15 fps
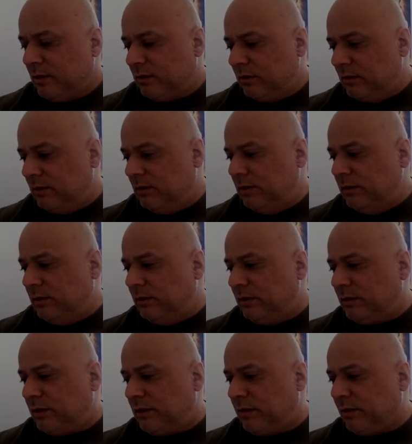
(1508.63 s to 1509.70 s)

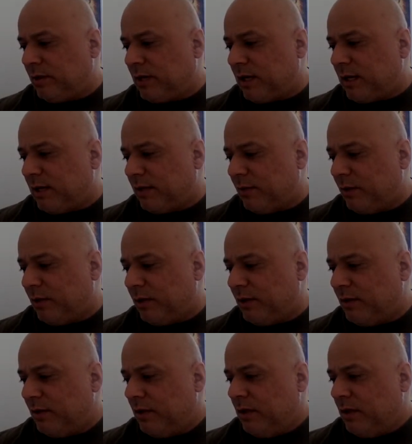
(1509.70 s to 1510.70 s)
The Wakanda one,